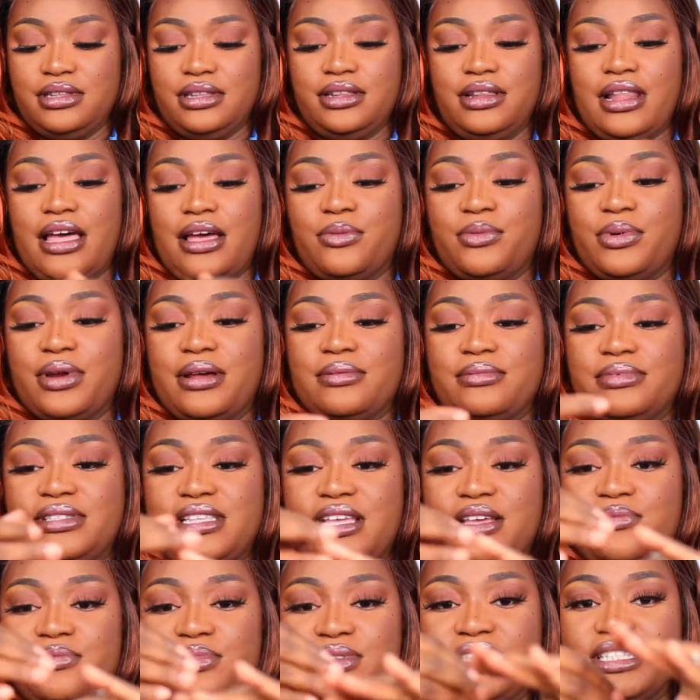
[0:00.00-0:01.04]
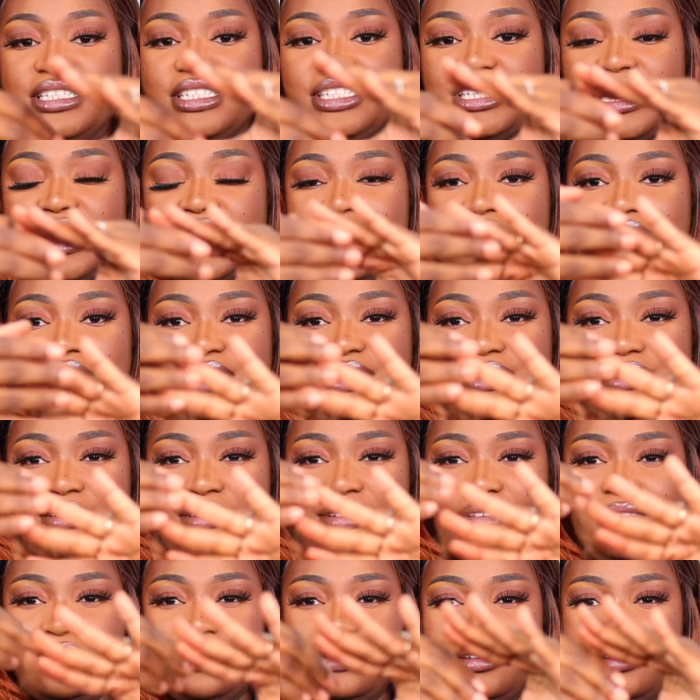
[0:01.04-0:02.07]
like when I'm saying with the shut in,
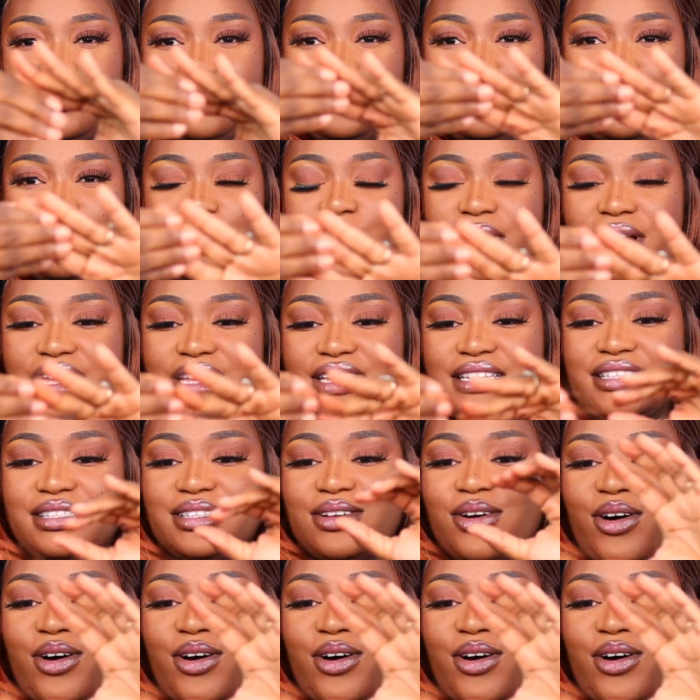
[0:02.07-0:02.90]
what is